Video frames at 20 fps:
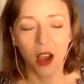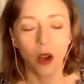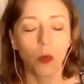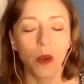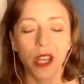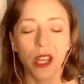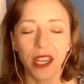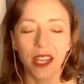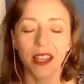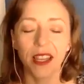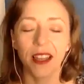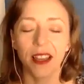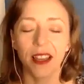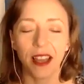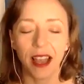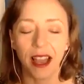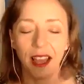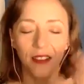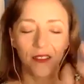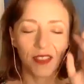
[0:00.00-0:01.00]
We
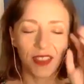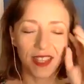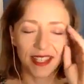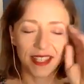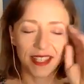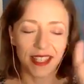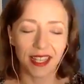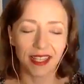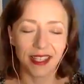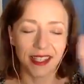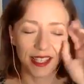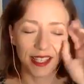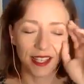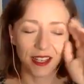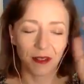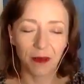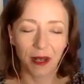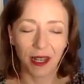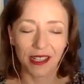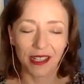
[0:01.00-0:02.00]
have this sense in
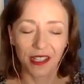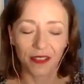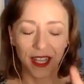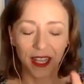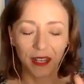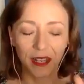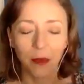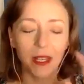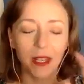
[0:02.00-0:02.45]
our minds of like,